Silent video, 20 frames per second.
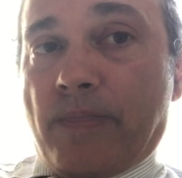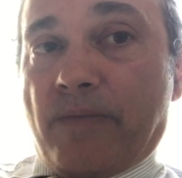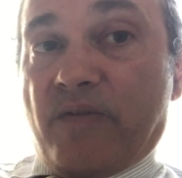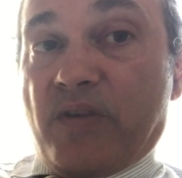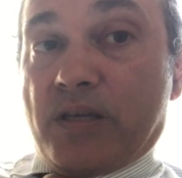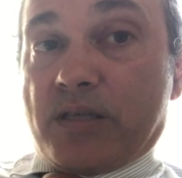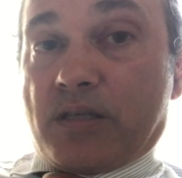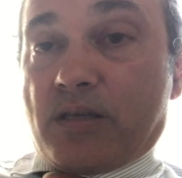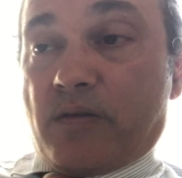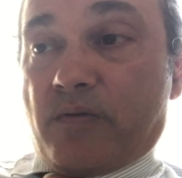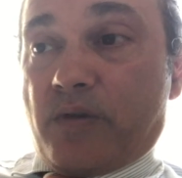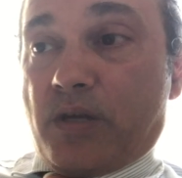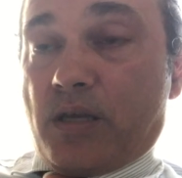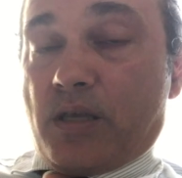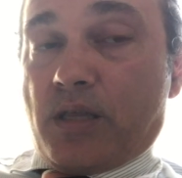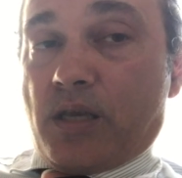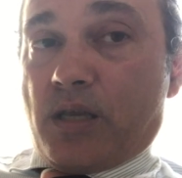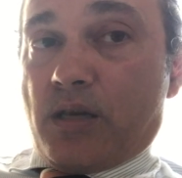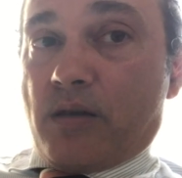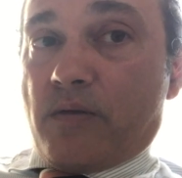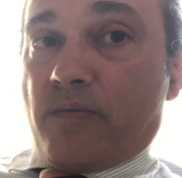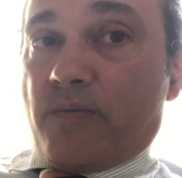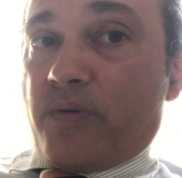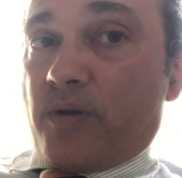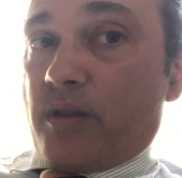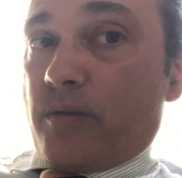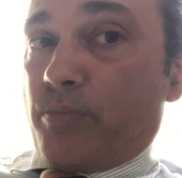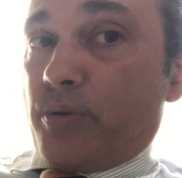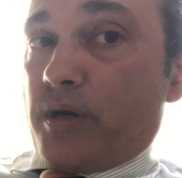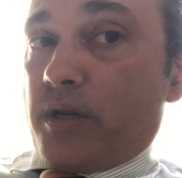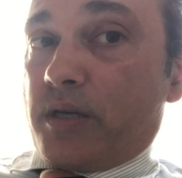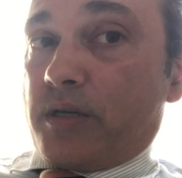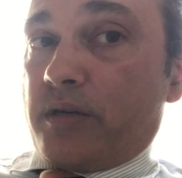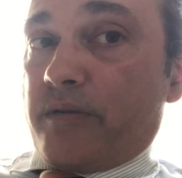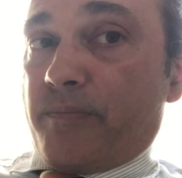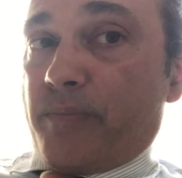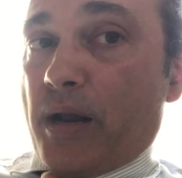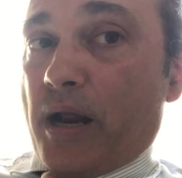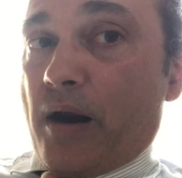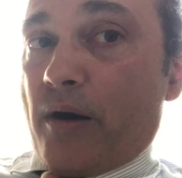Vis-a-vis that for the
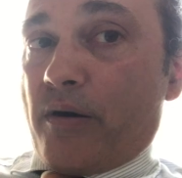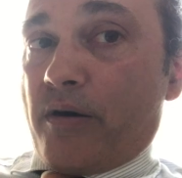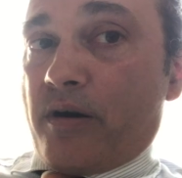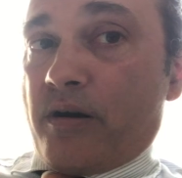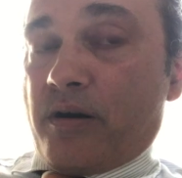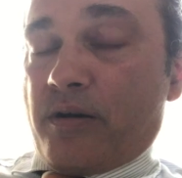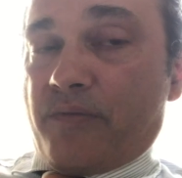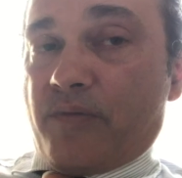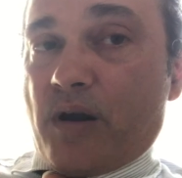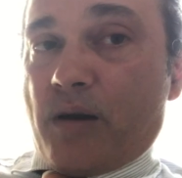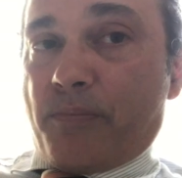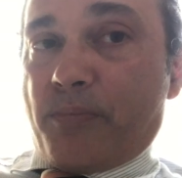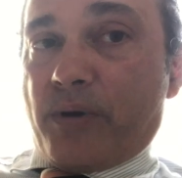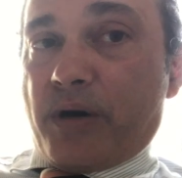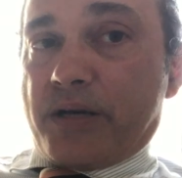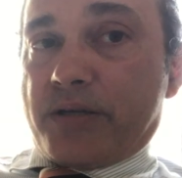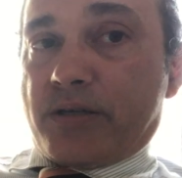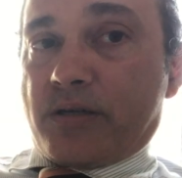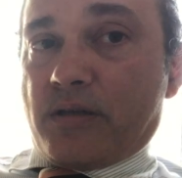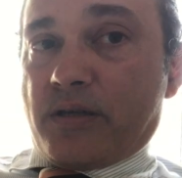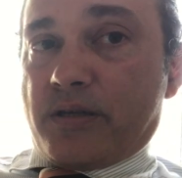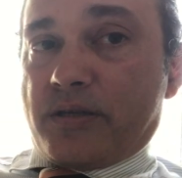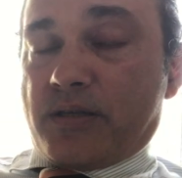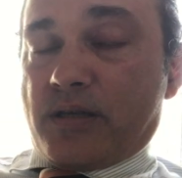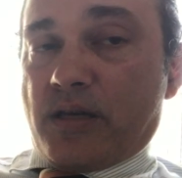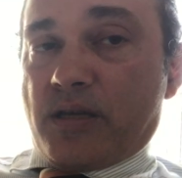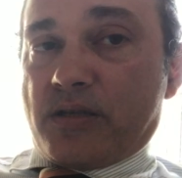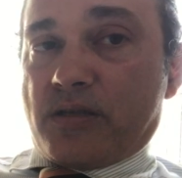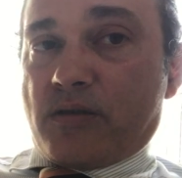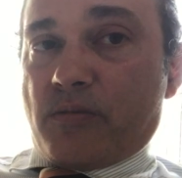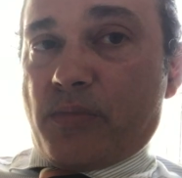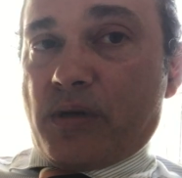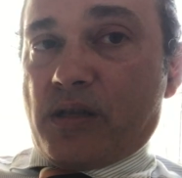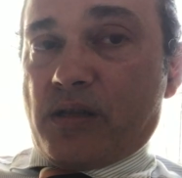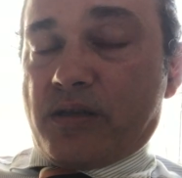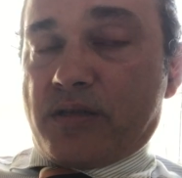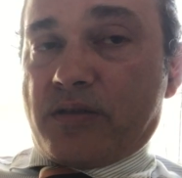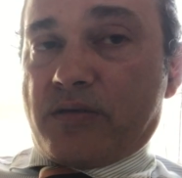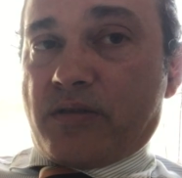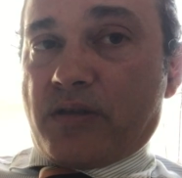predictive power of operationalist and
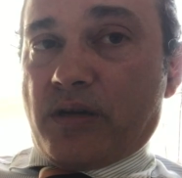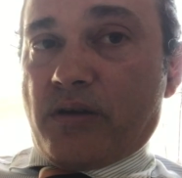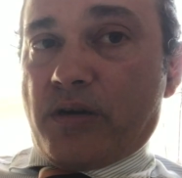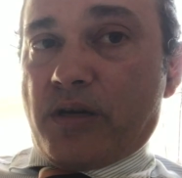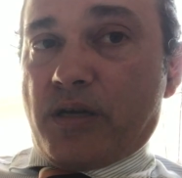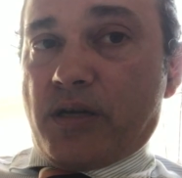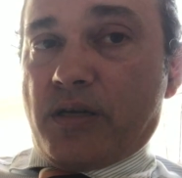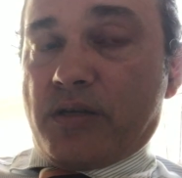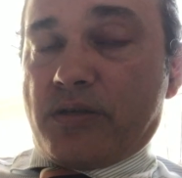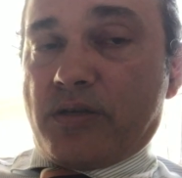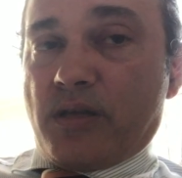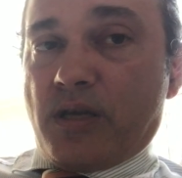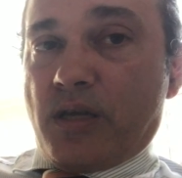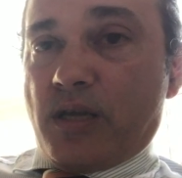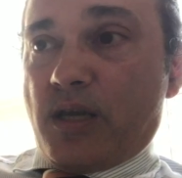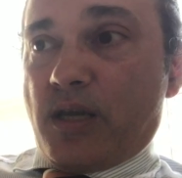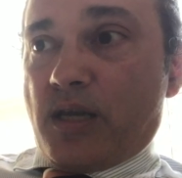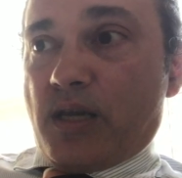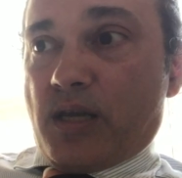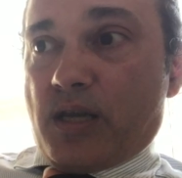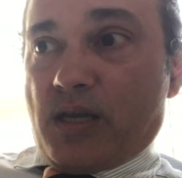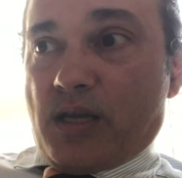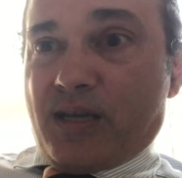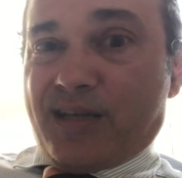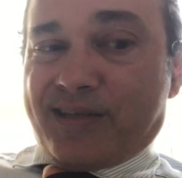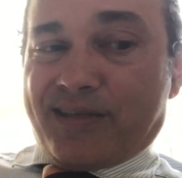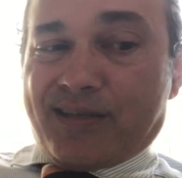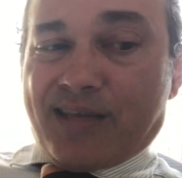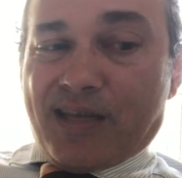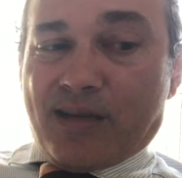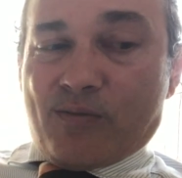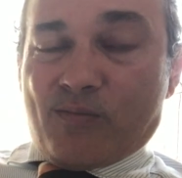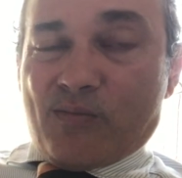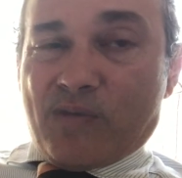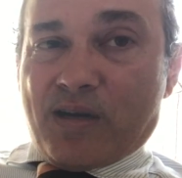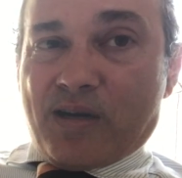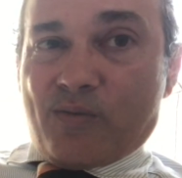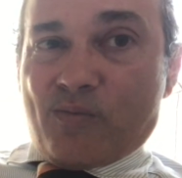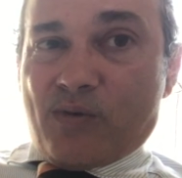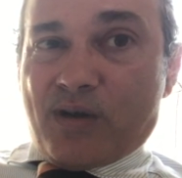instrumentalist theories is that
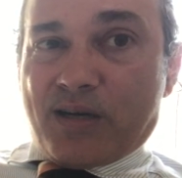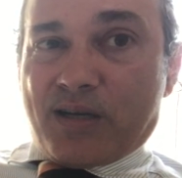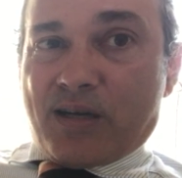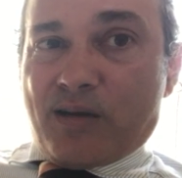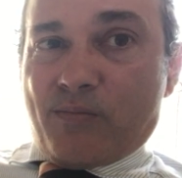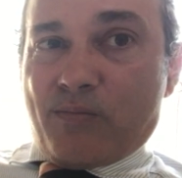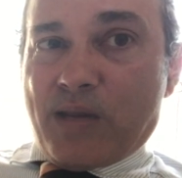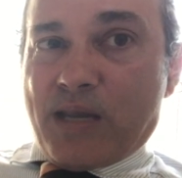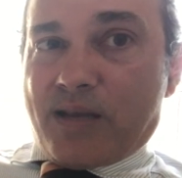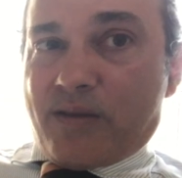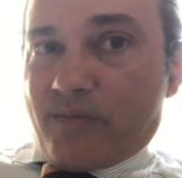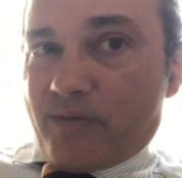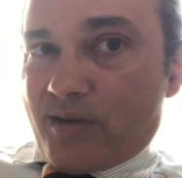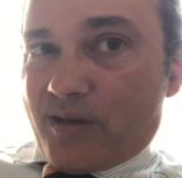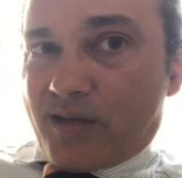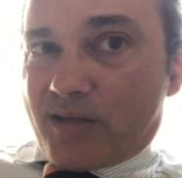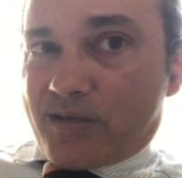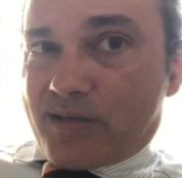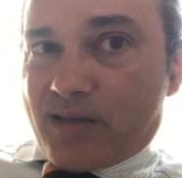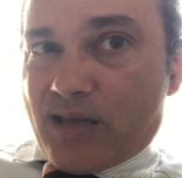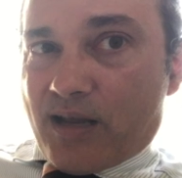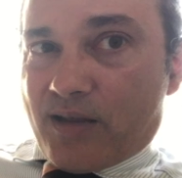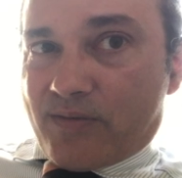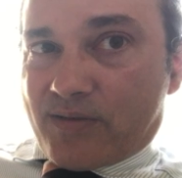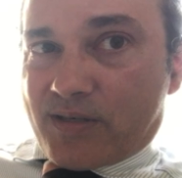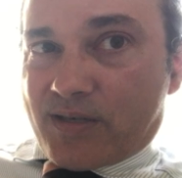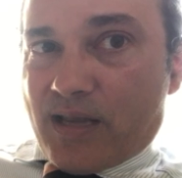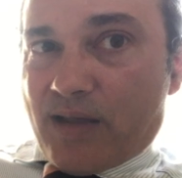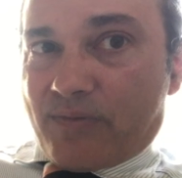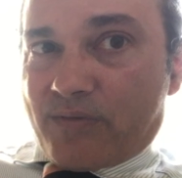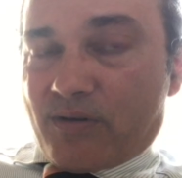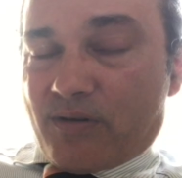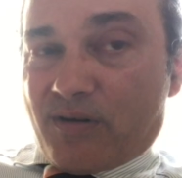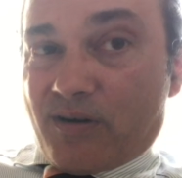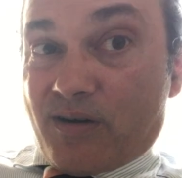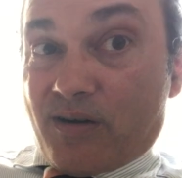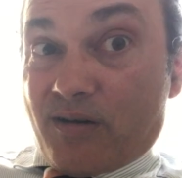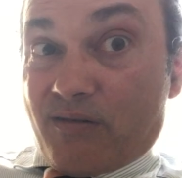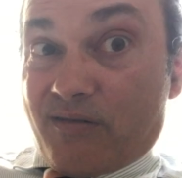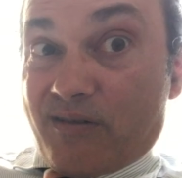one can make of these as
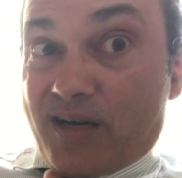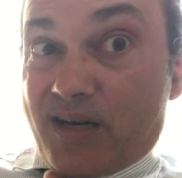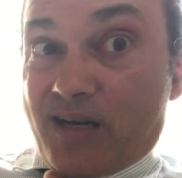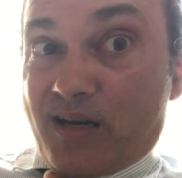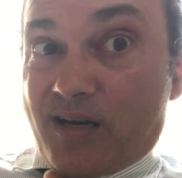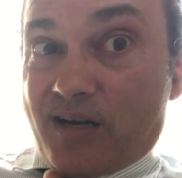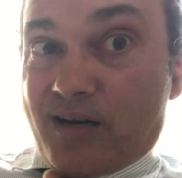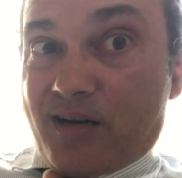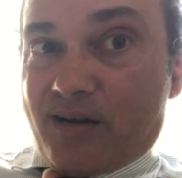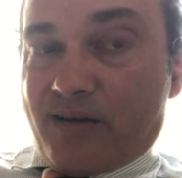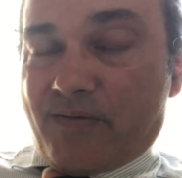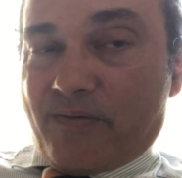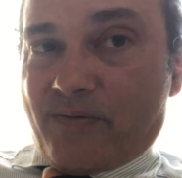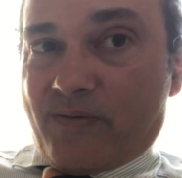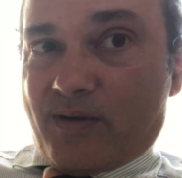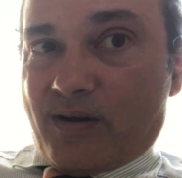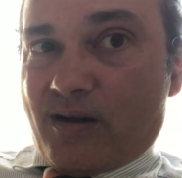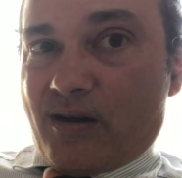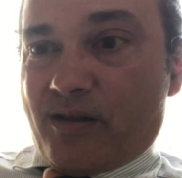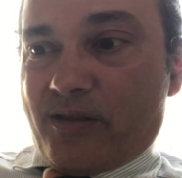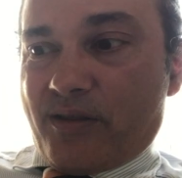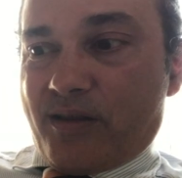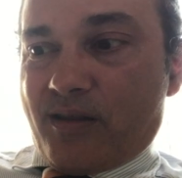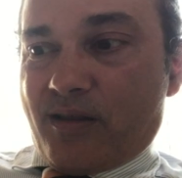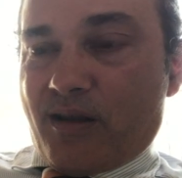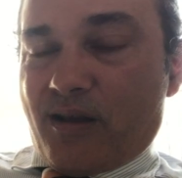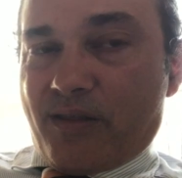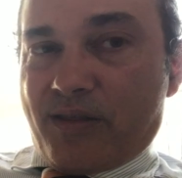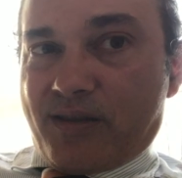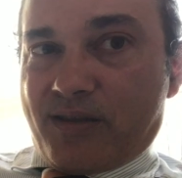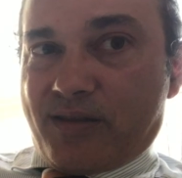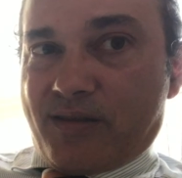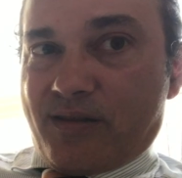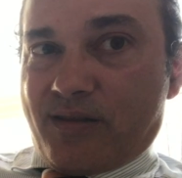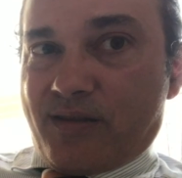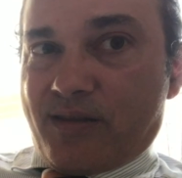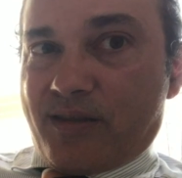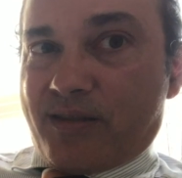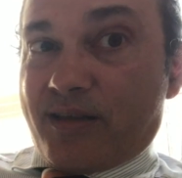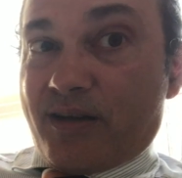after a reading of all
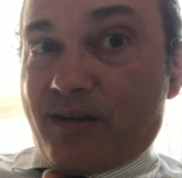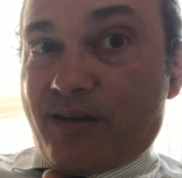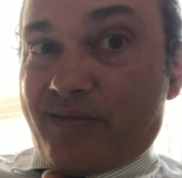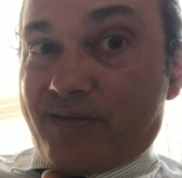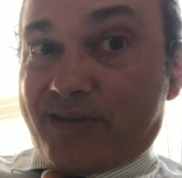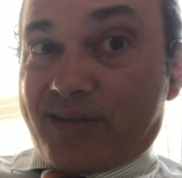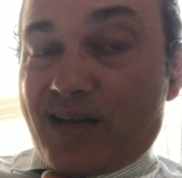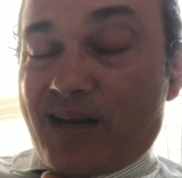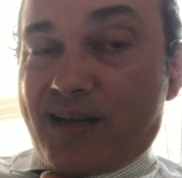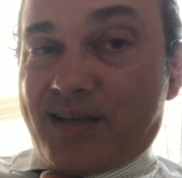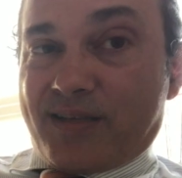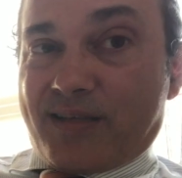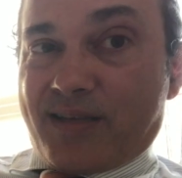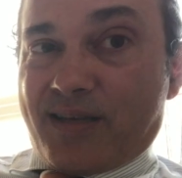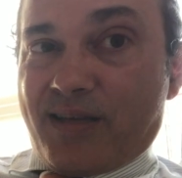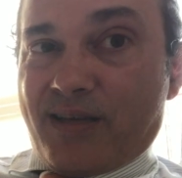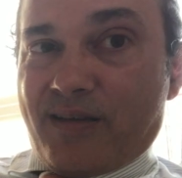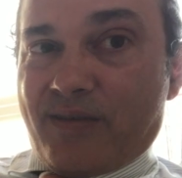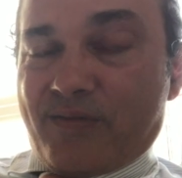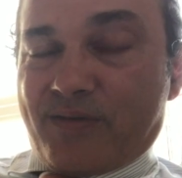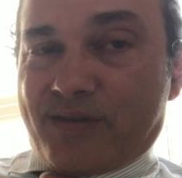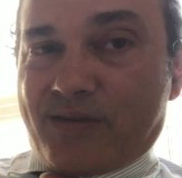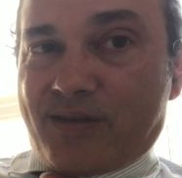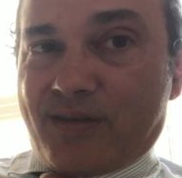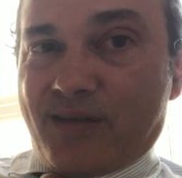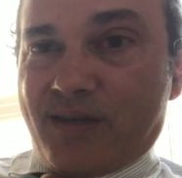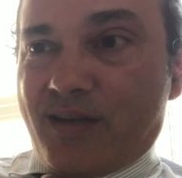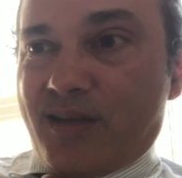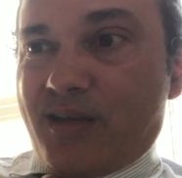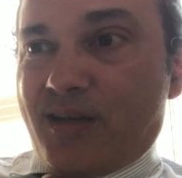the theory of science gives